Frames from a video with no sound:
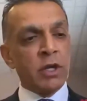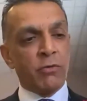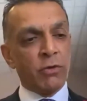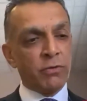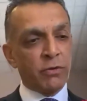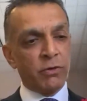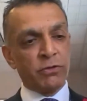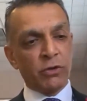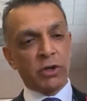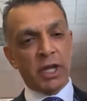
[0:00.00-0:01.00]
Yeah, okay. we've we've
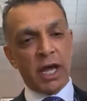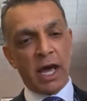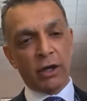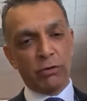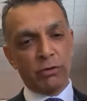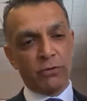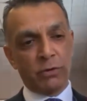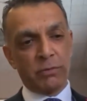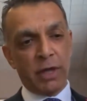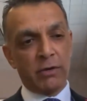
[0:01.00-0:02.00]
still got that hangover
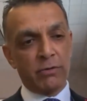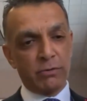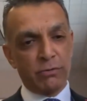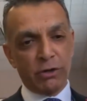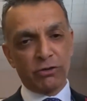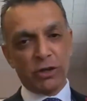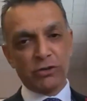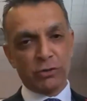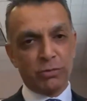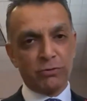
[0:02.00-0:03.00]
from that
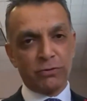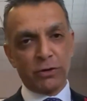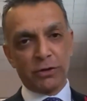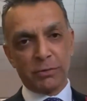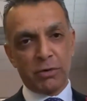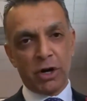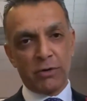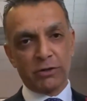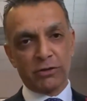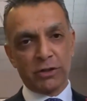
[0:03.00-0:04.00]
residential portfolio, the
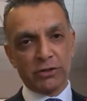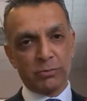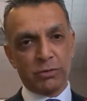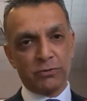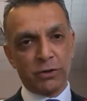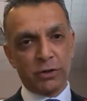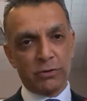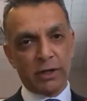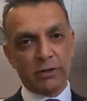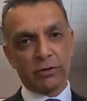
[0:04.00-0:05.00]
prior residential portfolio,
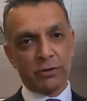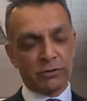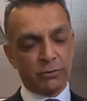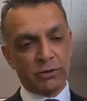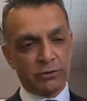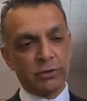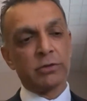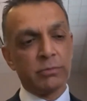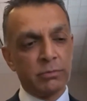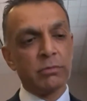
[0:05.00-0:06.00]
right? So it's we're
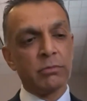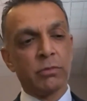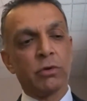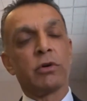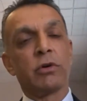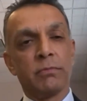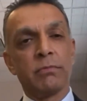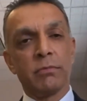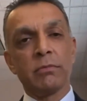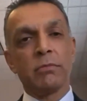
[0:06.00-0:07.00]
still more
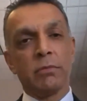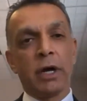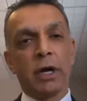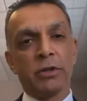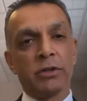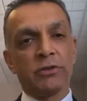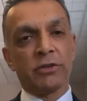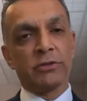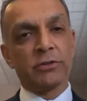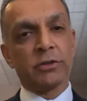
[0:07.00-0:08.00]
liability
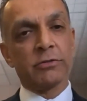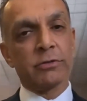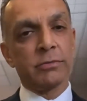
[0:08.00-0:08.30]
sensitive.